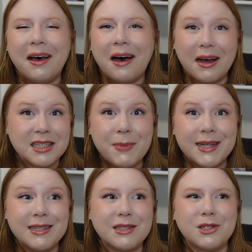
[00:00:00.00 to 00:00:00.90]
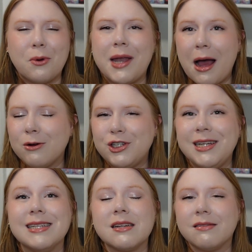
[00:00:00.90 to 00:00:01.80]
husband, and so now she
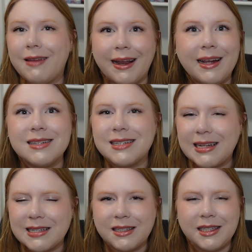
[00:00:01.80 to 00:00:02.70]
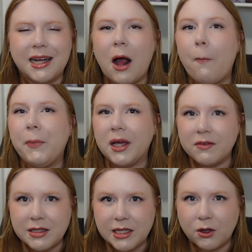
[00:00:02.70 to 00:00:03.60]
is a Lady Cecily and how big of
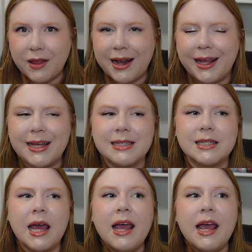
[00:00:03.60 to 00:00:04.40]
a deal that is,